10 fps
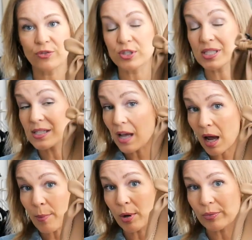for
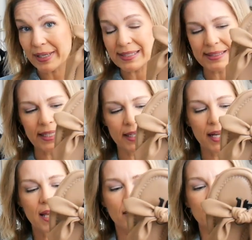some reason,
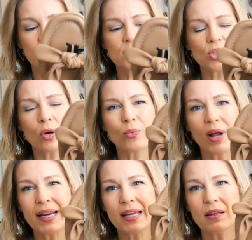these are
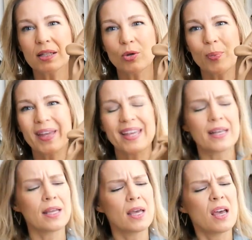running a little
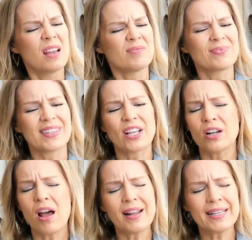bit they're
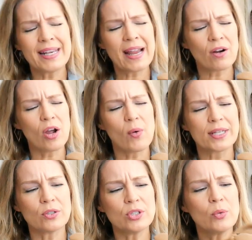not narrow. I
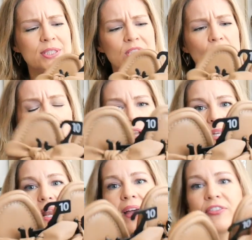don't know what to call
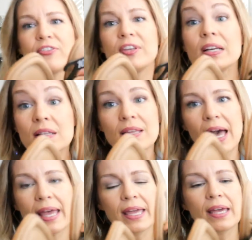it. I feel
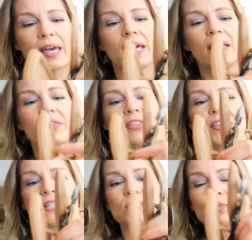like
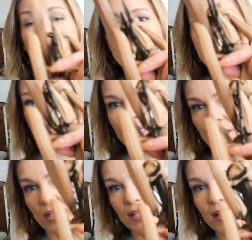this right
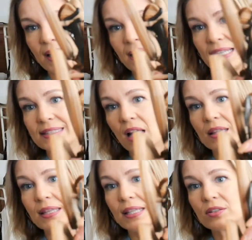here is a
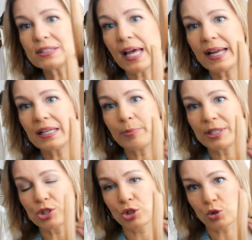little tiny
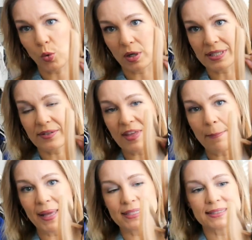bit short, if that
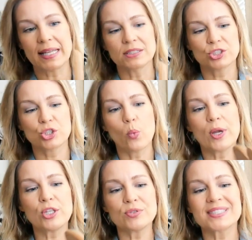makes sense. So
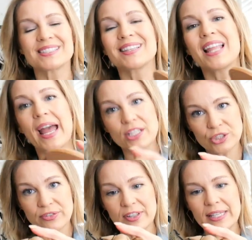when you slide
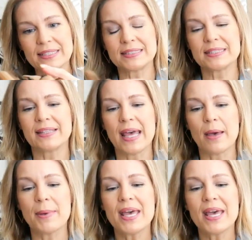your feet into them,